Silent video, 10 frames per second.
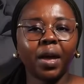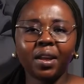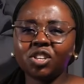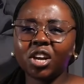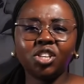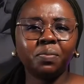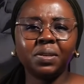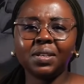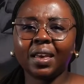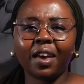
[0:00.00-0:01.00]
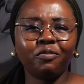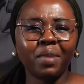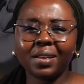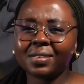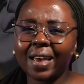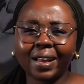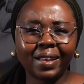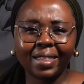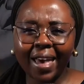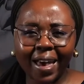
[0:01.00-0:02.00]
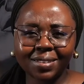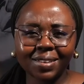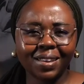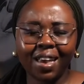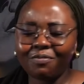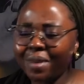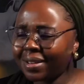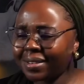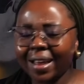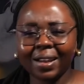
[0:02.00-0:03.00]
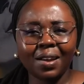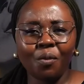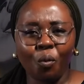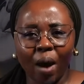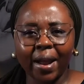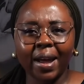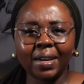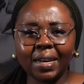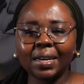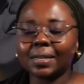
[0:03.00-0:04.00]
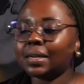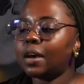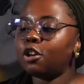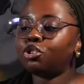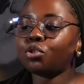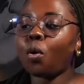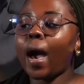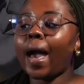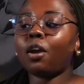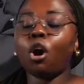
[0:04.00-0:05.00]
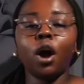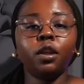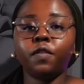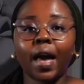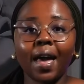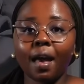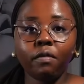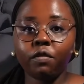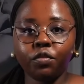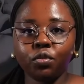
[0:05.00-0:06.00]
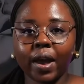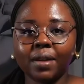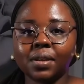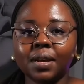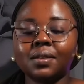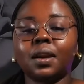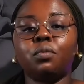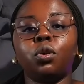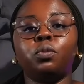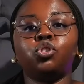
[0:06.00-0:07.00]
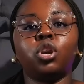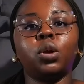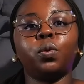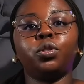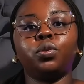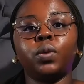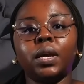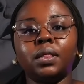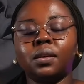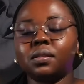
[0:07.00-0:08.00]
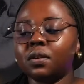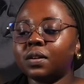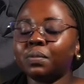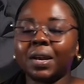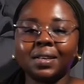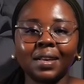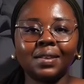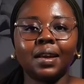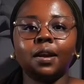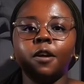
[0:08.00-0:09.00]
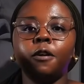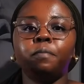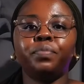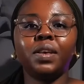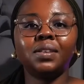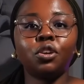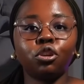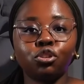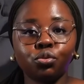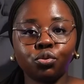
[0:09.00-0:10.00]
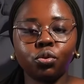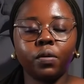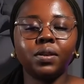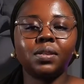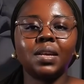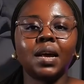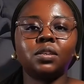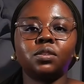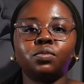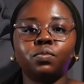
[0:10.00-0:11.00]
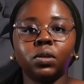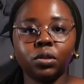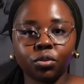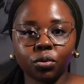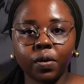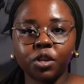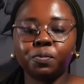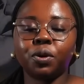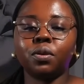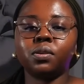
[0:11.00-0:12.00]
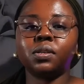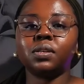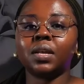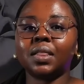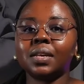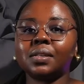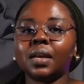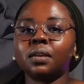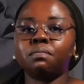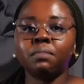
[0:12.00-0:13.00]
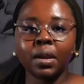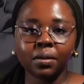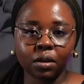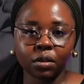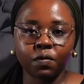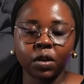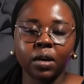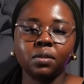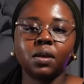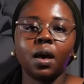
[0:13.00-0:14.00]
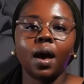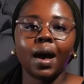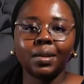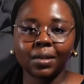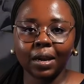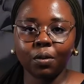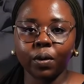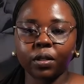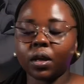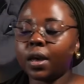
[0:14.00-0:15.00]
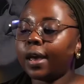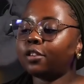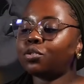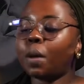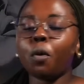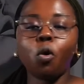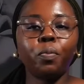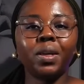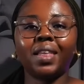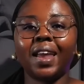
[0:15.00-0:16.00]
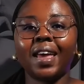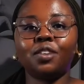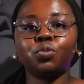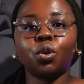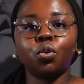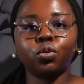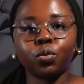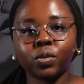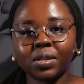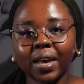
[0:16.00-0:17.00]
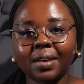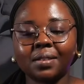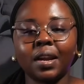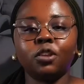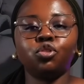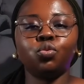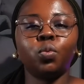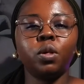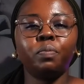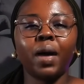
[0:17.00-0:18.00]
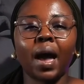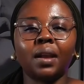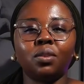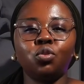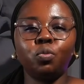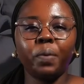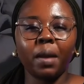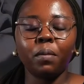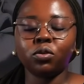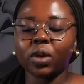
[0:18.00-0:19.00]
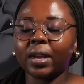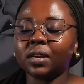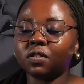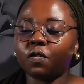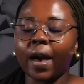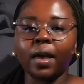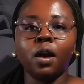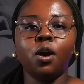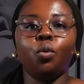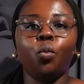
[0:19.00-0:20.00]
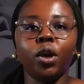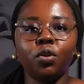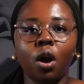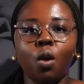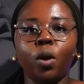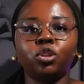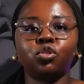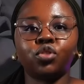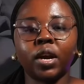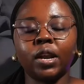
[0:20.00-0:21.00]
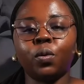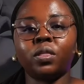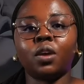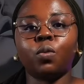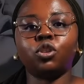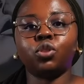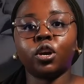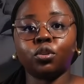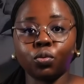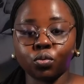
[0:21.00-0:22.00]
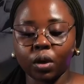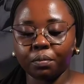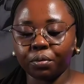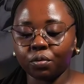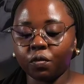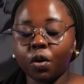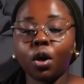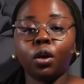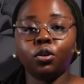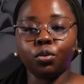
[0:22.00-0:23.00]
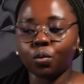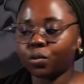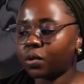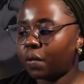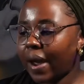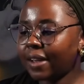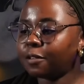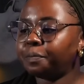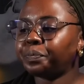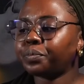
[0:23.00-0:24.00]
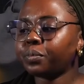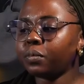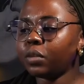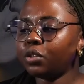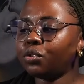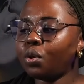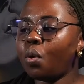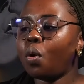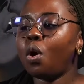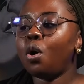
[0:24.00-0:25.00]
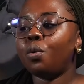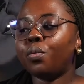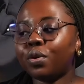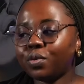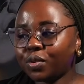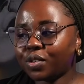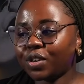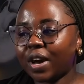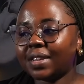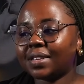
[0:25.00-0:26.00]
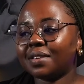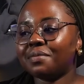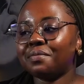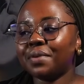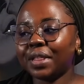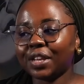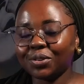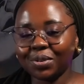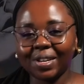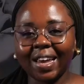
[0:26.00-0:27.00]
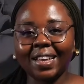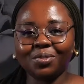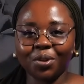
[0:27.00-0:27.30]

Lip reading: And ChatGPT gave me exactly that. It gave me exactly what I needed. So I have a few case studies that I'm going to be sharing with you in this series. But as I said, these are not true stories. They are just real stories because these are things that many South Africans are dealing with. And so I'm hoping that as we go through these case studies, you'll be able to identify where you are, what you're struggling with, and what you can do to improve yours, right? So we're going to start with today's.